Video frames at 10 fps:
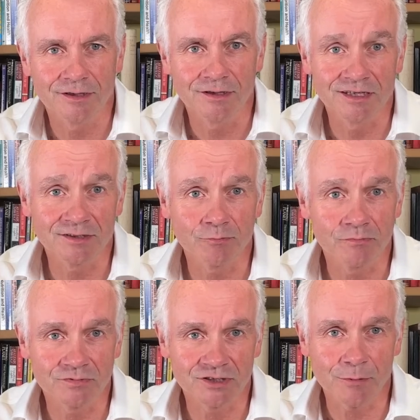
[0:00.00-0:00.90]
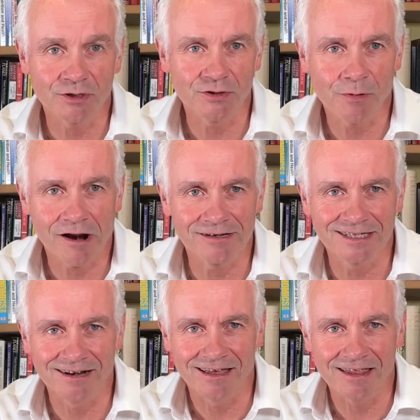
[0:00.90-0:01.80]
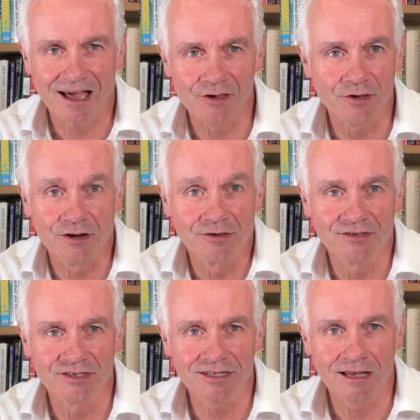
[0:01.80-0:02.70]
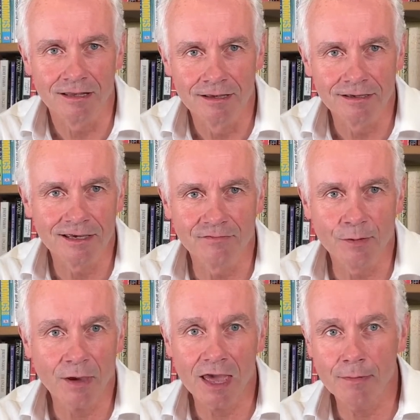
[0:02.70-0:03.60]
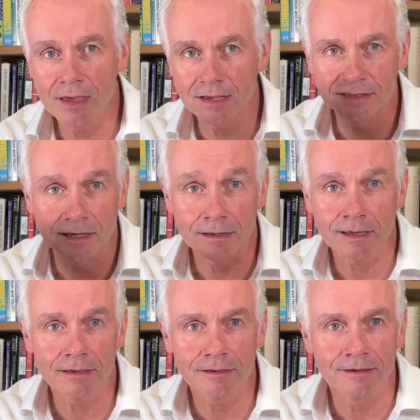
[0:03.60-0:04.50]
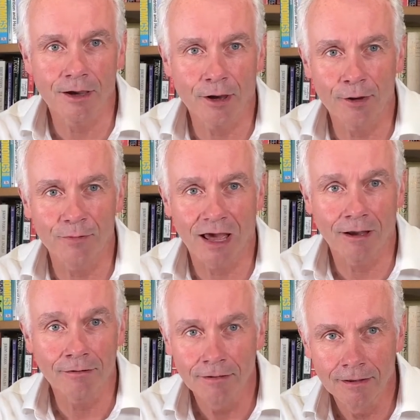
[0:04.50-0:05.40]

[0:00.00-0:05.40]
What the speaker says: Isn't so much of parenting like that. You just get given a baby, say, okay, you can go home now.